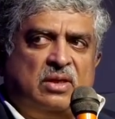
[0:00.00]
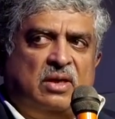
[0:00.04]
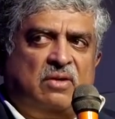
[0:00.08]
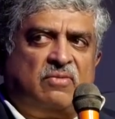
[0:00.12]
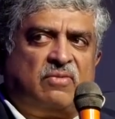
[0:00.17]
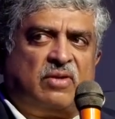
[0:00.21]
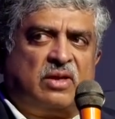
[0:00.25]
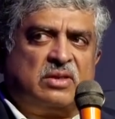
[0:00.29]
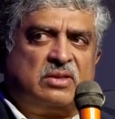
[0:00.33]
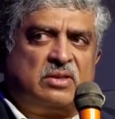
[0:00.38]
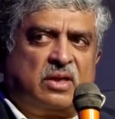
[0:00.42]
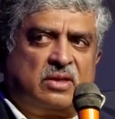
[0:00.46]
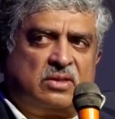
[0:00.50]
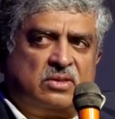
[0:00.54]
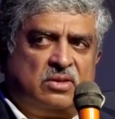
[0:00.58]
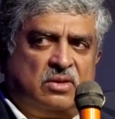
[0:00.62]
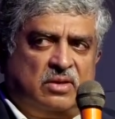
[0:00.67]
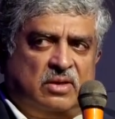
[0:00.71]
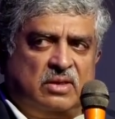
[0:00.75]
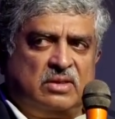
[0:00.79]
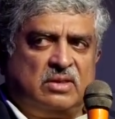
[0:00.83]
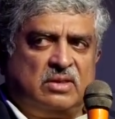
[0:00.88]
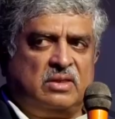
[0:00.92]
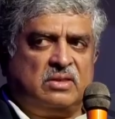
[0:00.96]

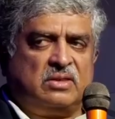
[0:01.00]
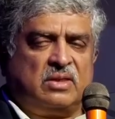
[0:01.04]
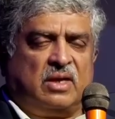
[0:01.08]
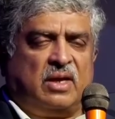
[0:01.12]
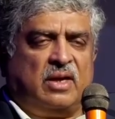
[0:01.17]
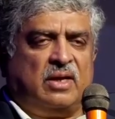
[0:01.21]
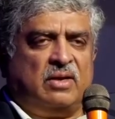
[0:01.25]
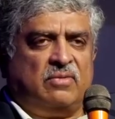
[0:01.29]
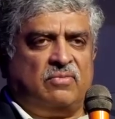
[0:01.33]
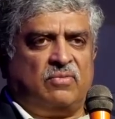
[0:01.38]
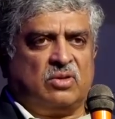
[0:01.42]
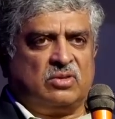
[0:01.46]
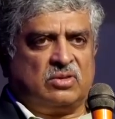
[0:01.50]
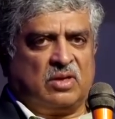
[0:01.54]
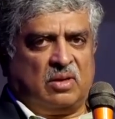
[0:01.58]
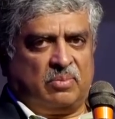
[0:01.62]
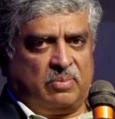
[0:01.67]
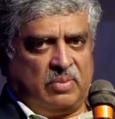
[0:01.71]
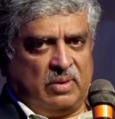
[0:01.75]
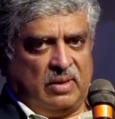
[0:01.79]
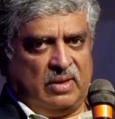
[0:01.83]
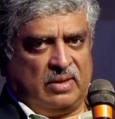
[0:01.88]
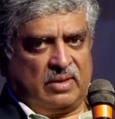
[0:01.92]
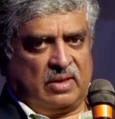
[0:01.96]
infrastructure designed, for
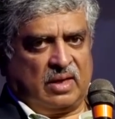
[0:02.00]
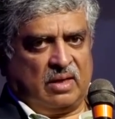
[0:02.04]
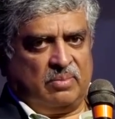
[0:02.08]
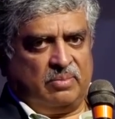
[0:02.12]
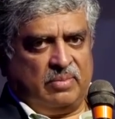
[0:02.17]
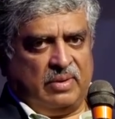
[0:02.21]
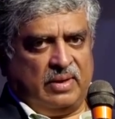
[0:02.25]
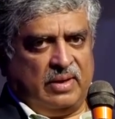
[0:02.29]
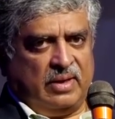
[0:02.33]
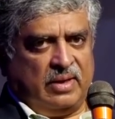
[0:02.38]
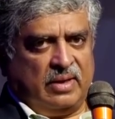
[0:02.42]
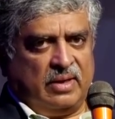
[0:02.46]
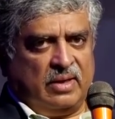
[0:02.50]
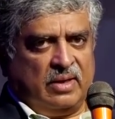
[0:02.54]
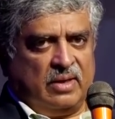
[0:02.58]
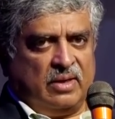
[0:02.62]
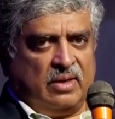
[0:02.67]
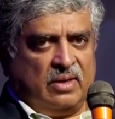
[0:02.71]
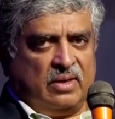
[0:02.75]
example, it can be